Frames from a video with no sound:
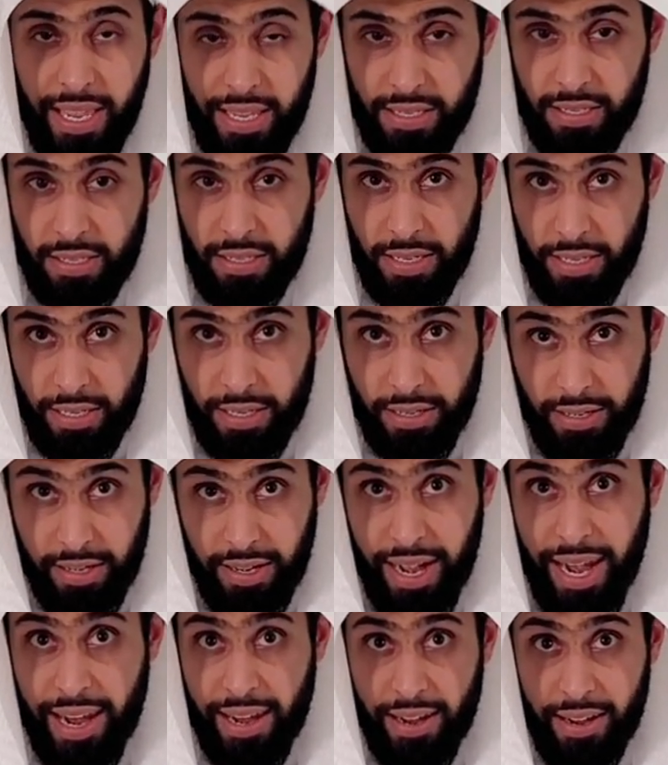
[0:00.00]
In
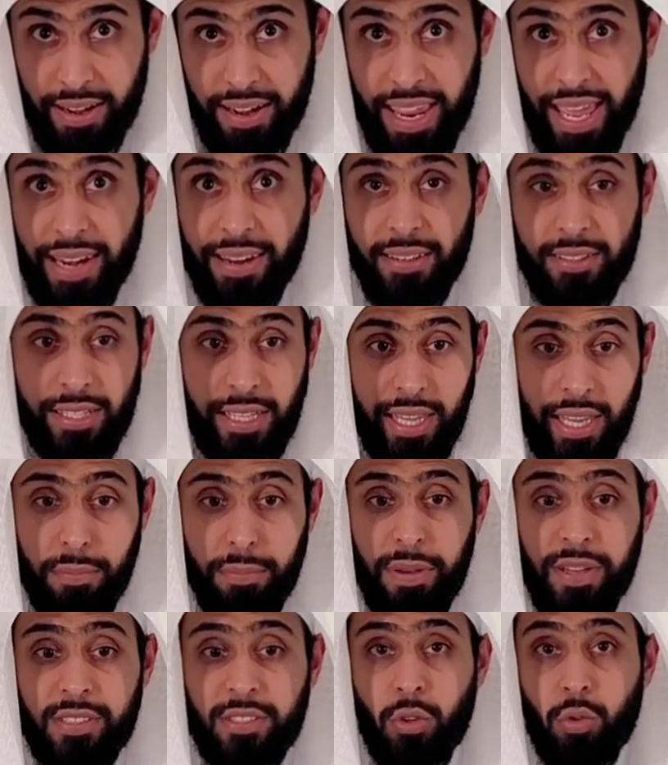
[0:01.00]
reality, that
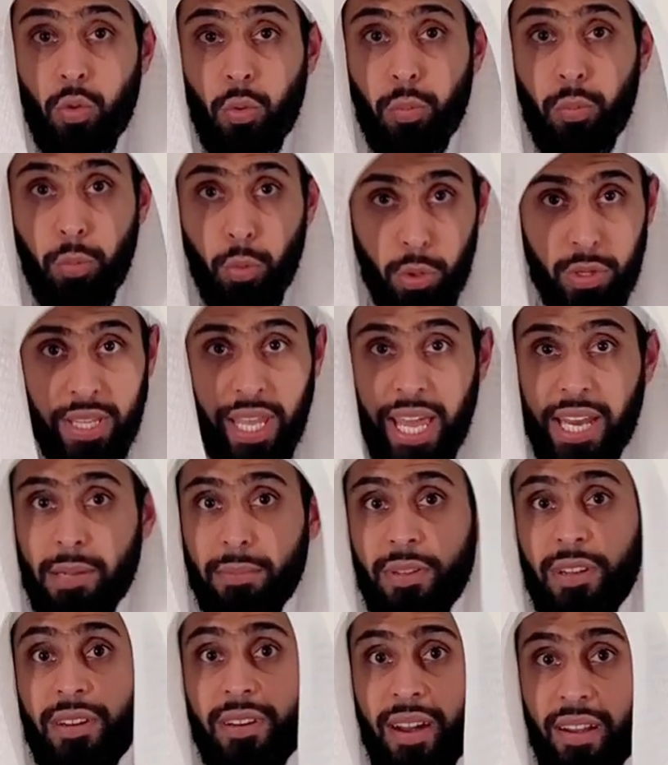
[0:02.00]
person who pulled the
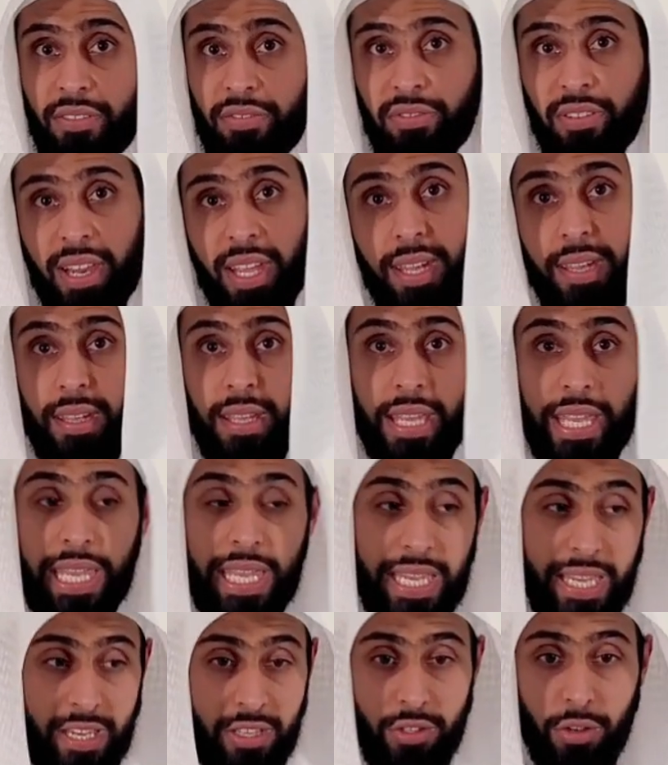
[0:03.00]
animal roughly,
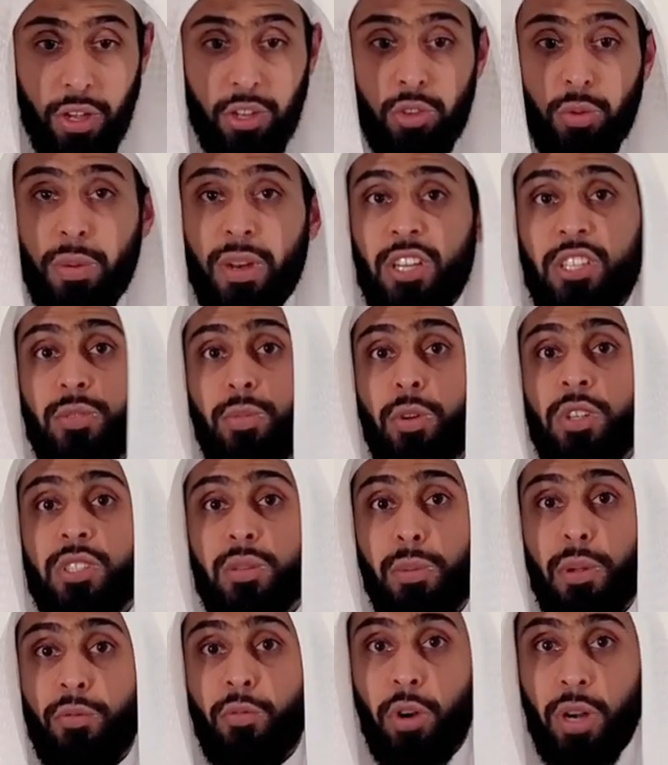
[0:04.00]
he is going to be
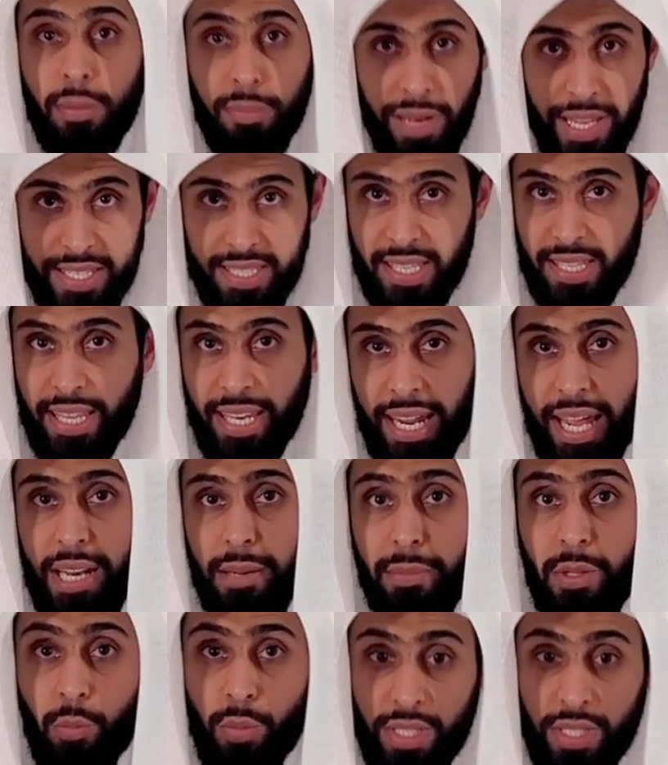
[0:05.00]
responsible for replacing that animal.